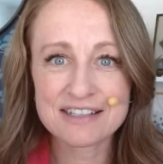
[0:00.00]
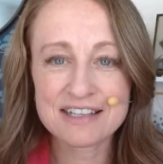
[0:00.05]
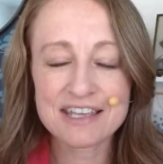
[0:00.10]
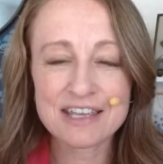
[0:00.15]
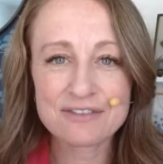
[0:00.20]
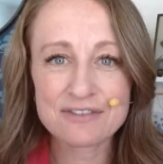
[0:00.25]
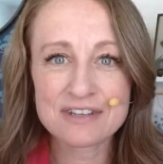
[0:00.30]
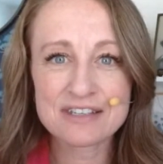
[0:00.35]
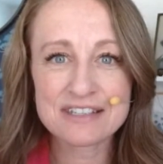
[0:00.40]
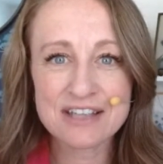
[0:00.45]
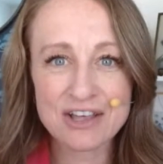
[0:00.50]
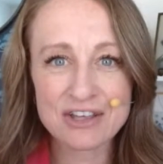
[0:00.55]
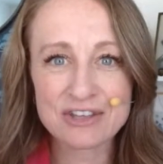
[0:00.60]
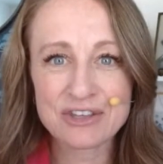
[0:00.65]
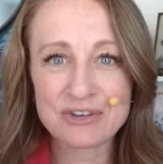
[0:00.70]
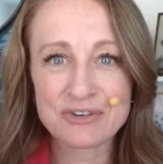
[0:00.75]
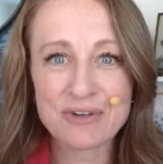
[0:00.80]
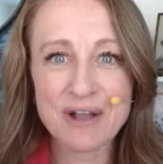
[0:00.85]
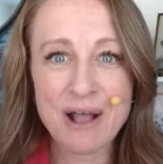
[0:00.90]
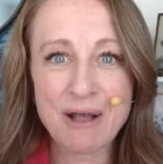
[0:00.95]
even tell
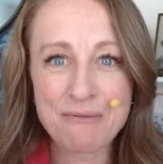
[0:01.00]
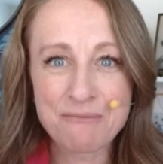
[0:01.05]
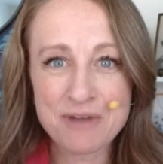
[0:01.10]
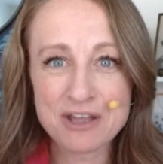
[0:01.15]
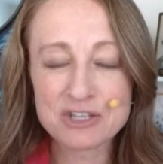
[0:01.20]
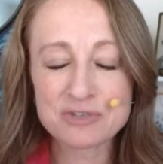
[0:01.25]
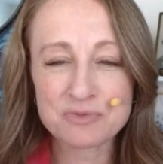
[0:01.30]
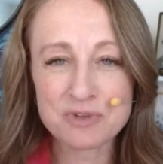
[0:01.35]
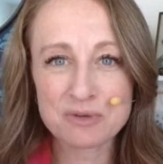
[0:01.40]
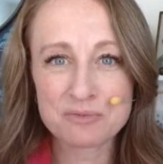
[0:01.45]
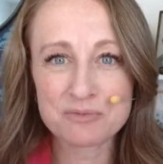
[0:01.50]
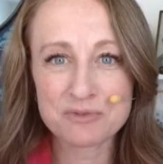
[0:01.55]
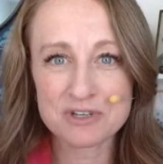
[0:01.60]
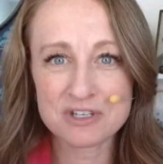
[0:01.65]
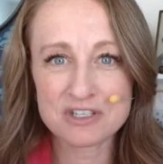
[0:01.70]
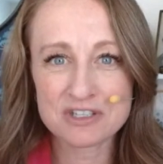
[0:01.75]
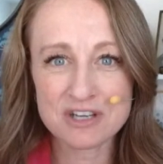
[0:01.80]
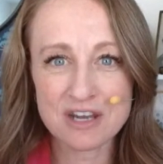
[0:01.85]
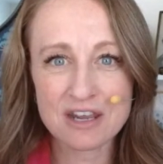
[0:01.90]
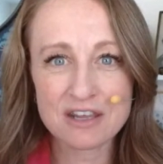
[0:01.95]
you how much we
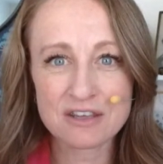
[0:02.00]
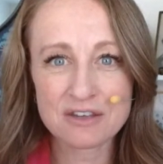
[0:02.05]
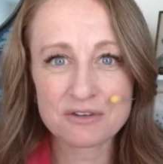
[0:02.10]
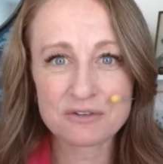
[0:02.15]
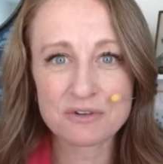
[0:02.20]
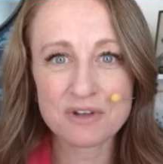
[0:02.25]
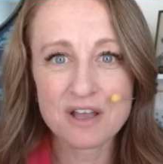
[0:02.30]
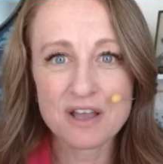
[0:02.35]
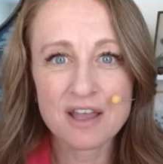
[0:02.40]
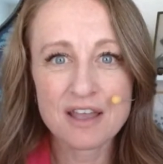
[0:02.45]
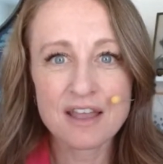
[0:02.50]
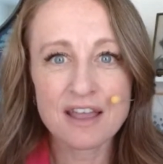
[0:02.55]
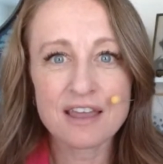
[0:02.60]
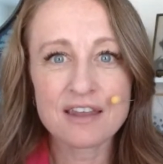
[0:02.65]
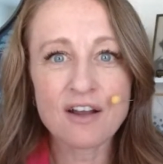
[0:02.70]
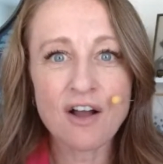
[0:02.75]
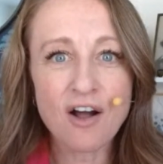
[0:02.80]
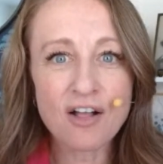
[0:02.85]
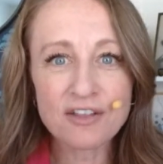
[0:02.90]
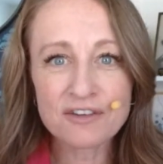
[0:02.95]
appreciate you
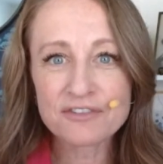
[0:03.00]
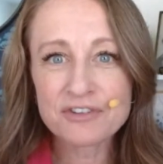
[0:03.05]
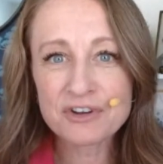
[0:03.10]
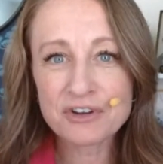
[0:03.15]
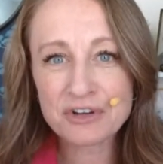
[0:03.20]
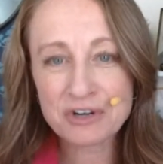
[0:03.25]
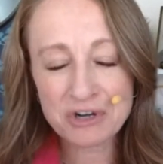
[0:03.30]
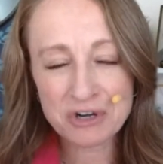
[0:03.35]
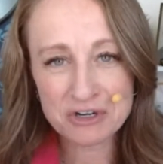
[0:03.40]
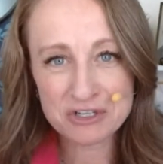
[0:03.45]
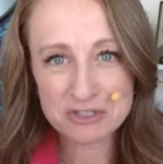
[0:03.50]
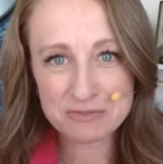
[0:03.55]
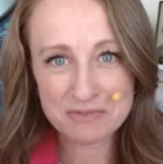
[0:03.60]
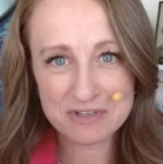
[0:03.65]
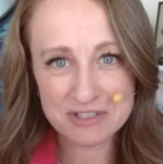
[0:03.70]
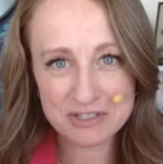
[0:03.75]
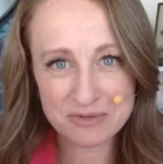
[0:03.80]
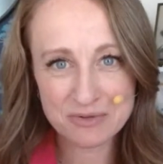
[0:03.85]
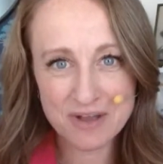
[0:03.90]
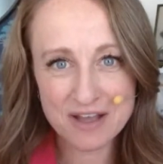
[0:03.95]
and all of your
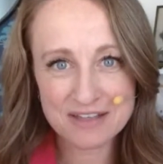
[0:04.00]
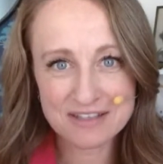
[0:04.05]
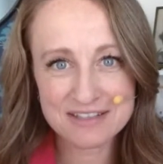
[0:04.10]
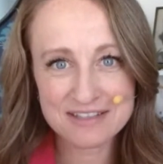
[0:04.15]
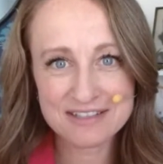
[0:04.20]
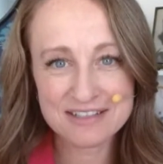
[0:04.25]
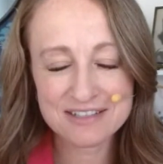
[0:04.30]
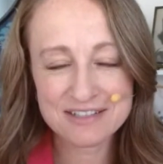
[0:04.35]
encouragement to us.